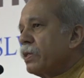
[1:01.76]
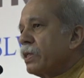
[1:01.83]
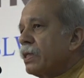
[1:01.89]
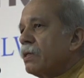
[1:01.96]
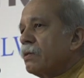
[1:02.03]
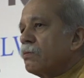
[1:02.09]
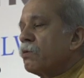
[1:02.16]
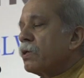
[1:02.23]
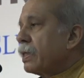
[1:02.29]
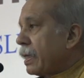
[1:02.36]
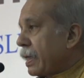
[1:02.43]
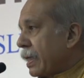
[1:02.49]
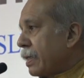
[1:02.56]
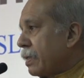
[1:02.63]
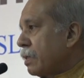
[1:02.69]
way one
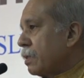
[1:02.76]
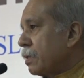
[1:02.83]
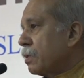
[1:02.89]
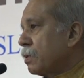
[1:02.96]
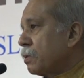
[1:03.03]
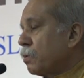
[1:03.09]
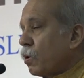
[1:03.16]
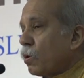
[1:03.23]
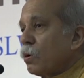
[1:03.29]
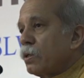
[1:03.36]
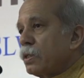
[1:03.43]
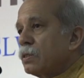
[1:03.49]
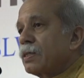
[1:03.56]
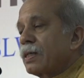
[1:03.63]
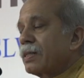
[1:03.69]
can to
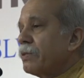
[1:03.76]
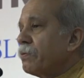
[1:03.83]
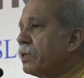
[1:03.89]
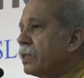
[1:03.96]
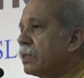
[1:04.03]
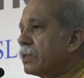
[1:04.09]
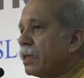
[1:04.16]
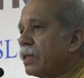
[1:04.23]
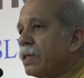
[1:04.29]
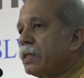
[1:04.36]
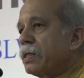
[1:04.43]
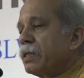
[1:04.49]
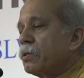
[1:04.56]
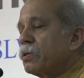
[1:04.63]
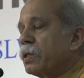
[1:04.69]
all his activities
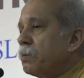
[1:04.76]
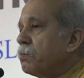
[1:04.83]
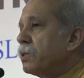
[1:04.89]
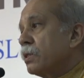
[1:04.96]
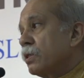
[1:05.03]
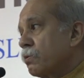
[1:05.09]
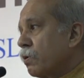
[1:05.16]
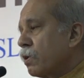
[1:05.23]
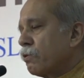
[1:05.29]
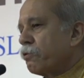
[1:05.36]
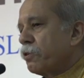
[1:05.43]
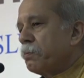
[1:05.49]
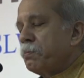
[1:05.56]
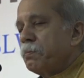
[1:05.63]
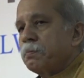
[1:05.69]
related to him is one of
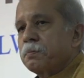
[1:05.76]
them.